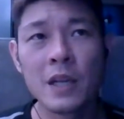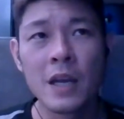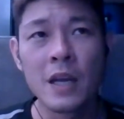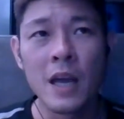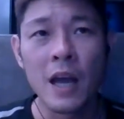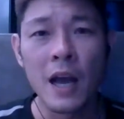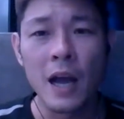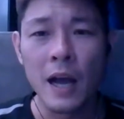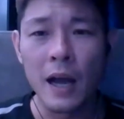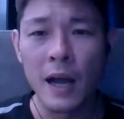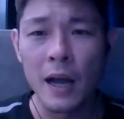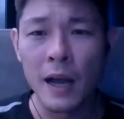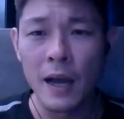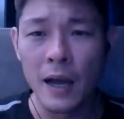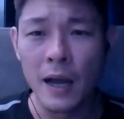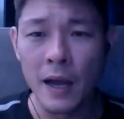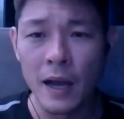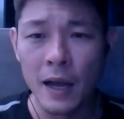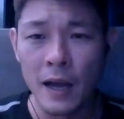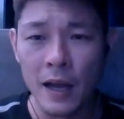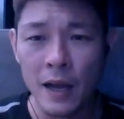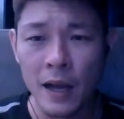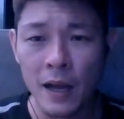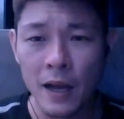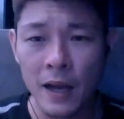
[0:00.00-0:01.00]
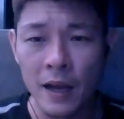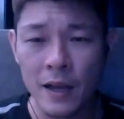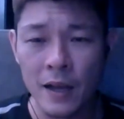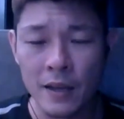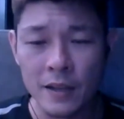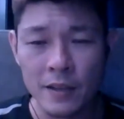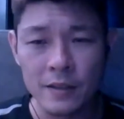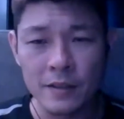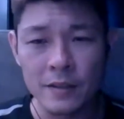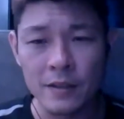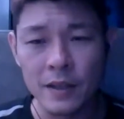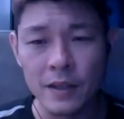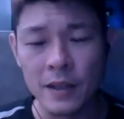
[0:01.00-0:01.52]

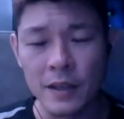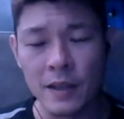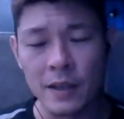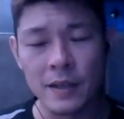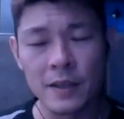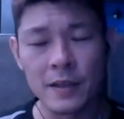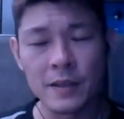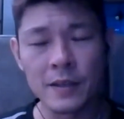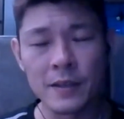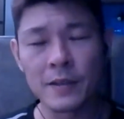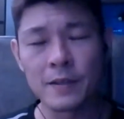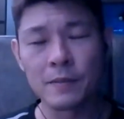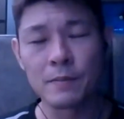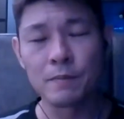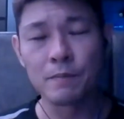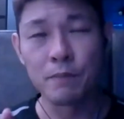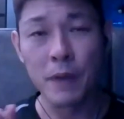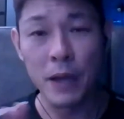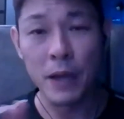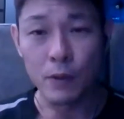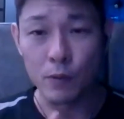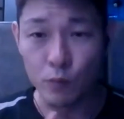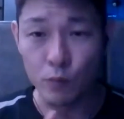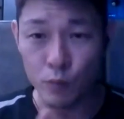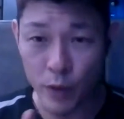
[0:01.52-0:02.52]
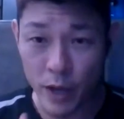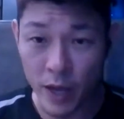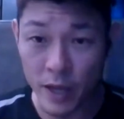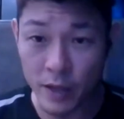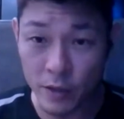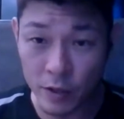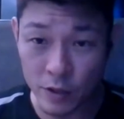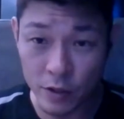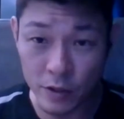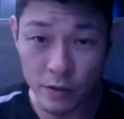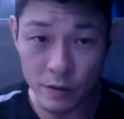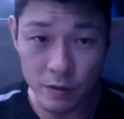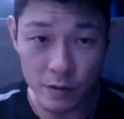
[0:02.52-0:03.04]
But
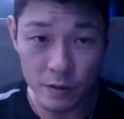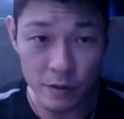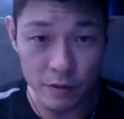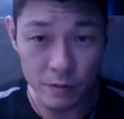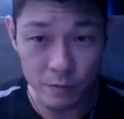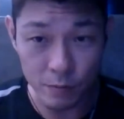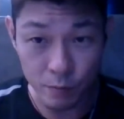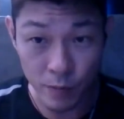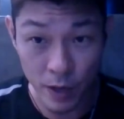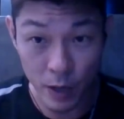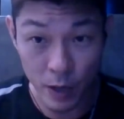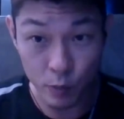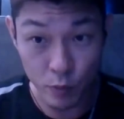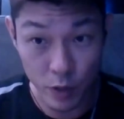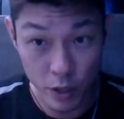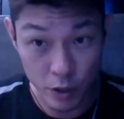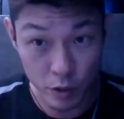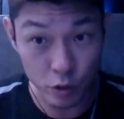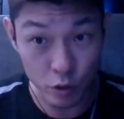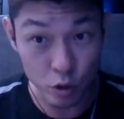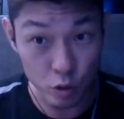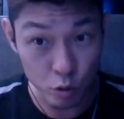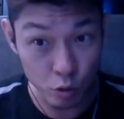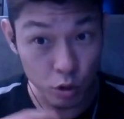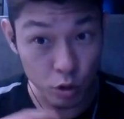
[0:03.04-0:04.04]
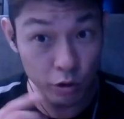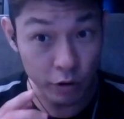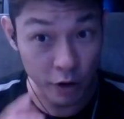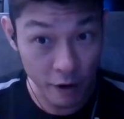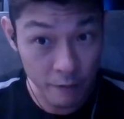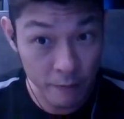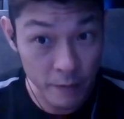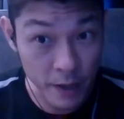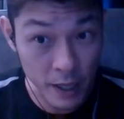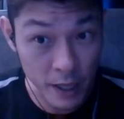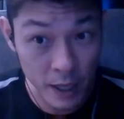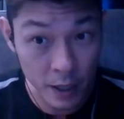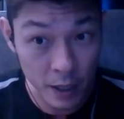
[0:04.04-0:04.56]
when you do Krav
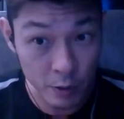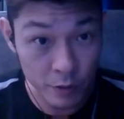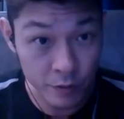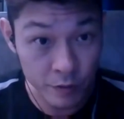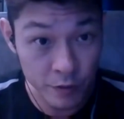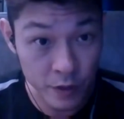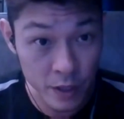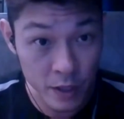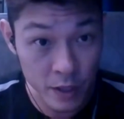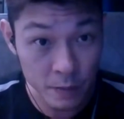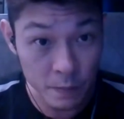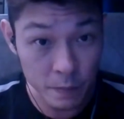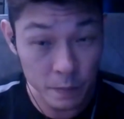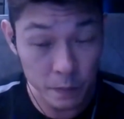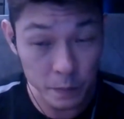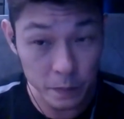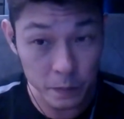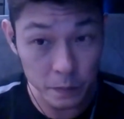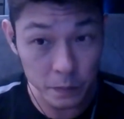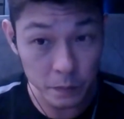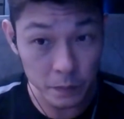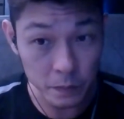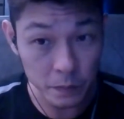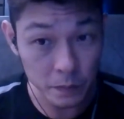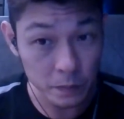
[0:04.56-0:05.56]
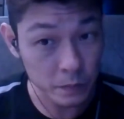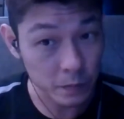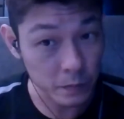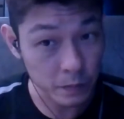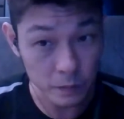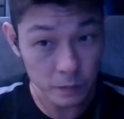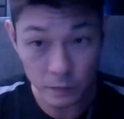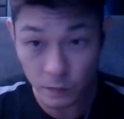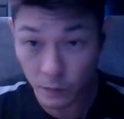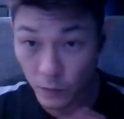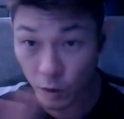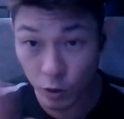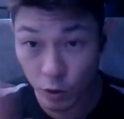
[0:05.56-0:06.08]
Maga with him,
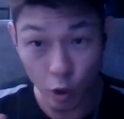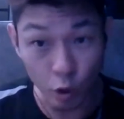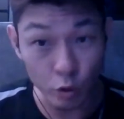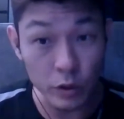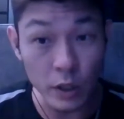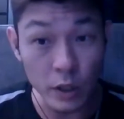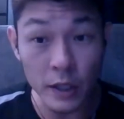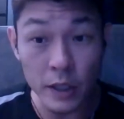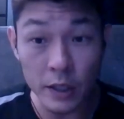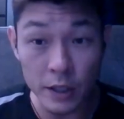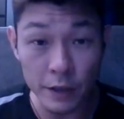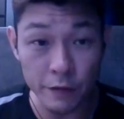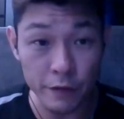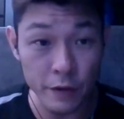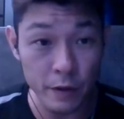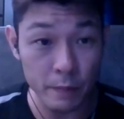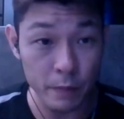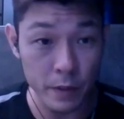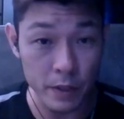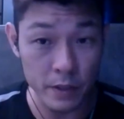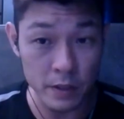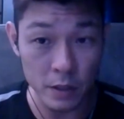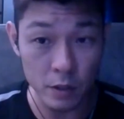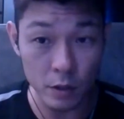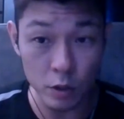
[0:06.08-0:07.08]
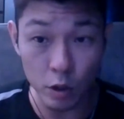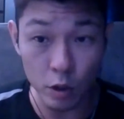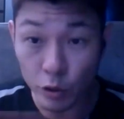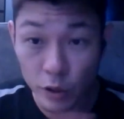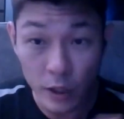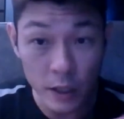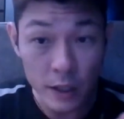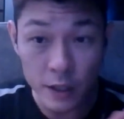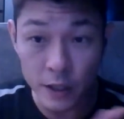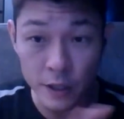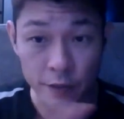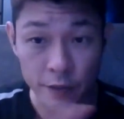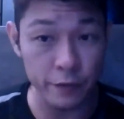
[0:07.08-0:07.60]
totally different person,
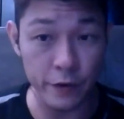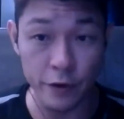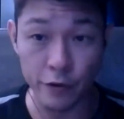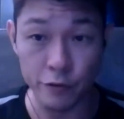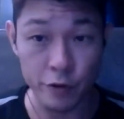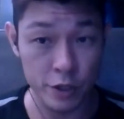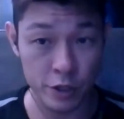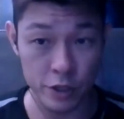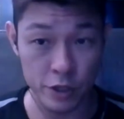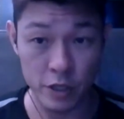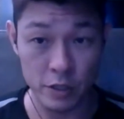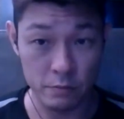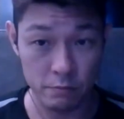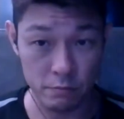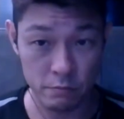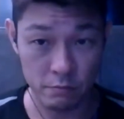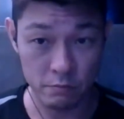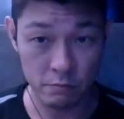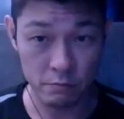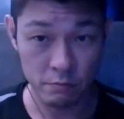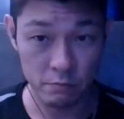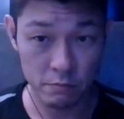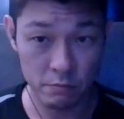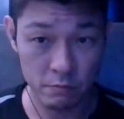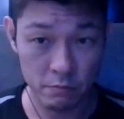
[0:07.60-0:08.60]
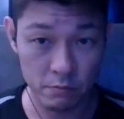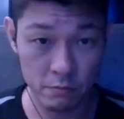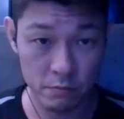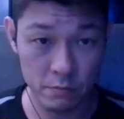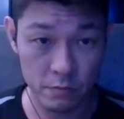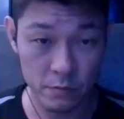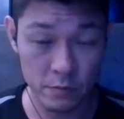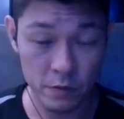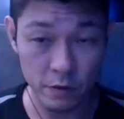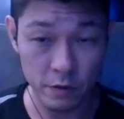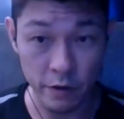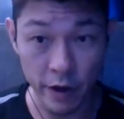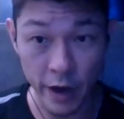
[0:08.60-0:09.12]
totally different Richard,
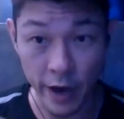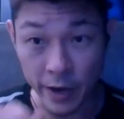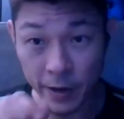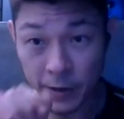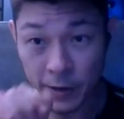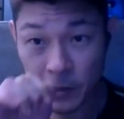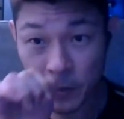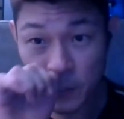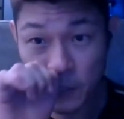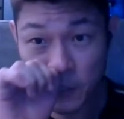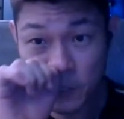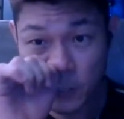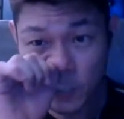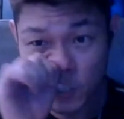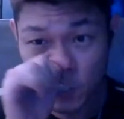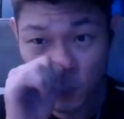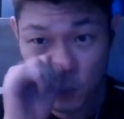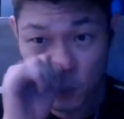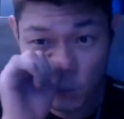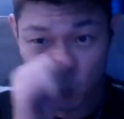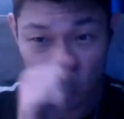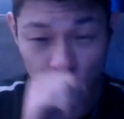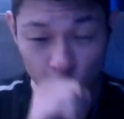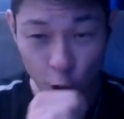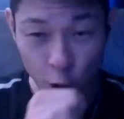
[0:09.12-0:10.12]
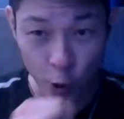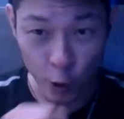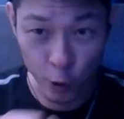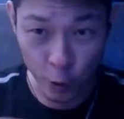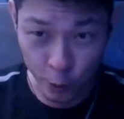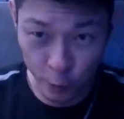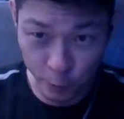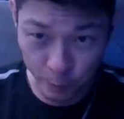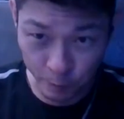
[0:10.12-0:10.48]
right? So